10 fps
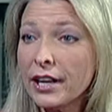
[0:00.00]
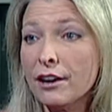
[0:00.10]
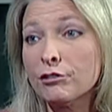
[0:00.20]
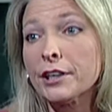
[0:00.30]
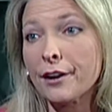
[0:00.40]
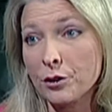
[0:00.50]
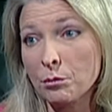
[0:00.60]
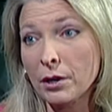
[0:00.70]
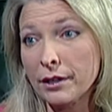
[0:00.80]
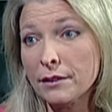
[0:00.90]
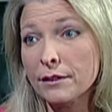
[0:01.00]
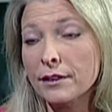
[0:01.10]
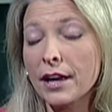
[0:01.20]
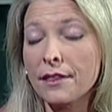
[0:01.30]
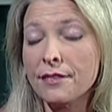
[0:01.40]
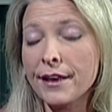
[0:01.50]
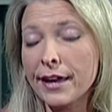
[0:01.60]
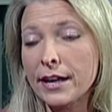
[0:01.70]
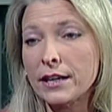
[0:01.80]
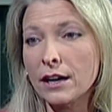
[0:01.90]
every other month, and
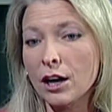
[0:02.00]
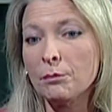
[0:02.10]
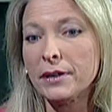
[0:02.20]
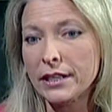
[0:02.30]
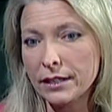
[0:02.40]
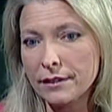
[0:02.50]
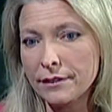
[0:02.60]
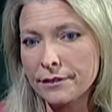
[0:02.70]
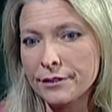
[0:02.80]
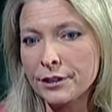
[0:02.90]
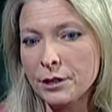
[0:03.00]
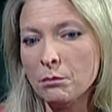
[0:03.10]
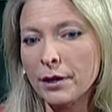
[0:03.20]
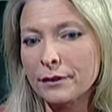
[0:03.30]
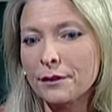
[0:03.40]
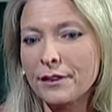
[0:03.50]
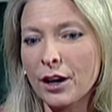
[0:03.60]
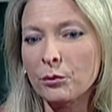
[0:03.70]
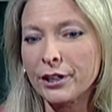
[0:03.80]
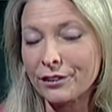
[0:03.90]
then um, the month
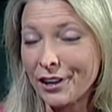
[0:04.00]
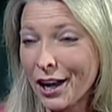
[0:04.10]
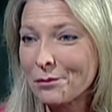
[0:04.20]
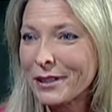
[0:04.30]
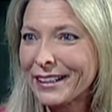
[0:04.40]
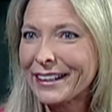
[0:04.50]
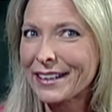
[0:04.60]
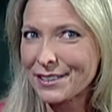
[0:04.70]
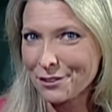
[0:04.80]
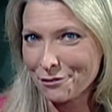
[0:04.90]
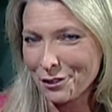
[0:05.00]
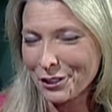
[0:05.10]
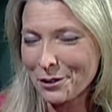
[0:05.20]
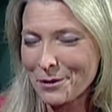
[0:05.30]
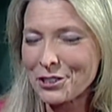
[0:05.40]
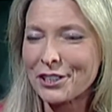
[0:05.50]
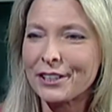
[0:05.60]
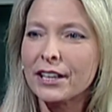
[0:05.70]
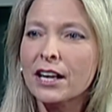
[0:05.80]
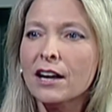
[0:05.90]
that we are not meeting as a full
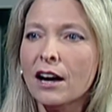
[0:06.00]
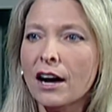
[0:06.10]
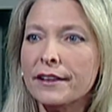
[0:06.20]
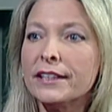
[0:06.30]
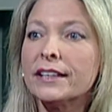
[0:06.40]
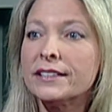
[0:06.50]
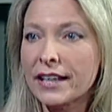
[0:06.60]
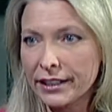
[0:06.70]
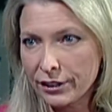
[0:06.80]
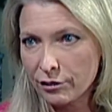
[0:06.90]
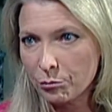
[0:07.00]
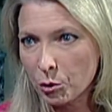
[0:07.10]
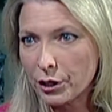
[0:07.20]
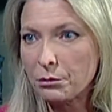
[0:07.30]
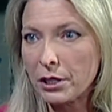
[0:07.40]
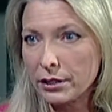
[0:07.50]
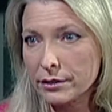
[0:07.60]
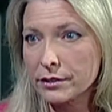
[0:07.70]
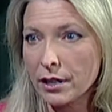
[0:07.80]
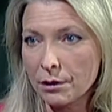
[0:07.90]
commission, uh, the executive board
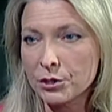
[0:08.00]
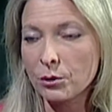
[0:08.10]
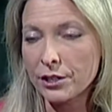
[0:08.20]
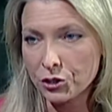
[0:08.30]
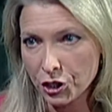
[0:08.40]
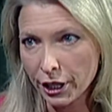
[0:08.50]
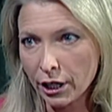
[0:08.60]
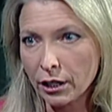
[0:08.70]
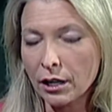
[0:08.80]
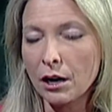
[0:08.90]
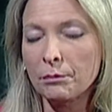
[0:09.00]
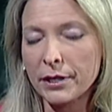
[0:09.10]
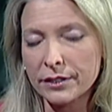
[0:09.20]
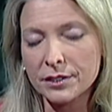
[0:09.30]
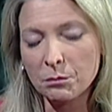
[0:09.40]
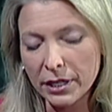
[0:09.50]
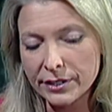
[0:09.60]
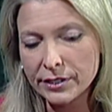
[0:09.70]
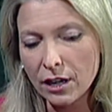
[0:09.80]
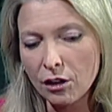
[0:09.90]
meets. Um, so as chair, um, it's
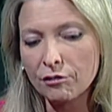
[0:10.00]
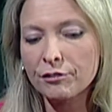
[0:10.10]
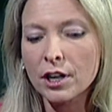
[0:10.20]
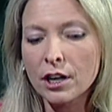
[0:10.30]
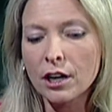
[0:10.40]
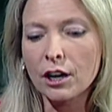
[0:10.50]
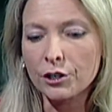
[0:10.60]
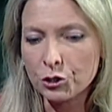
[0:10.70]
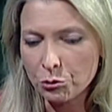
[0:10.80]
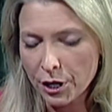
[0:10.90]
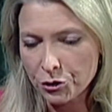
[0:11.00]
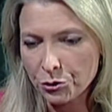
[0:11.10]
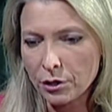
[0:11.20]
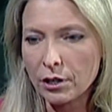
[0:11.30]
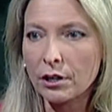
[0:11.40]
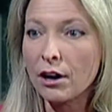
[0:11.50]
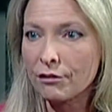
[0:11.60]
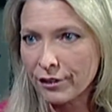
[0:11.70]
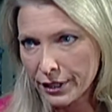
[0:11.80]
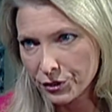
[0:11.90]
myself, our treasurer, our
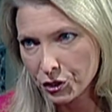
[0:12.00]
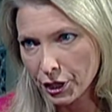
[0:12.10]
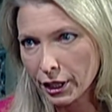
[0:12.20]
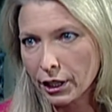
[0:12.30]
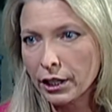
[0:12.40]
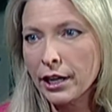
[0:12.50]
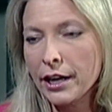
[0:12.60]
vice chair,